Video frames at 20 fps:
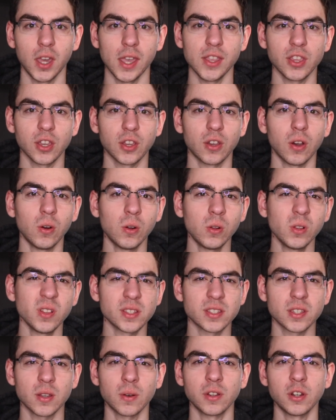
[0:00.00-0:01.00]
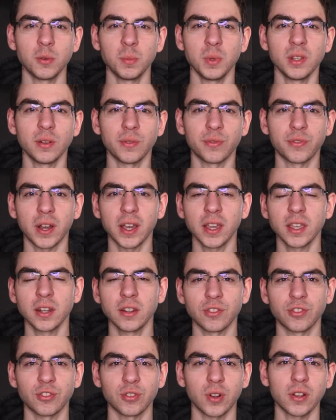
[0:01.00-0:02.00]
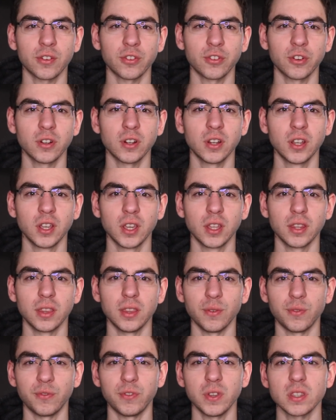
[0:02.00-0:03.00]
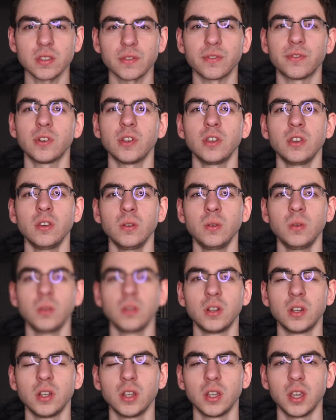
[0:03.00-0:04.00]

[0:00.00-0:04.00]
And the goal is going to be to find a structure that fits for you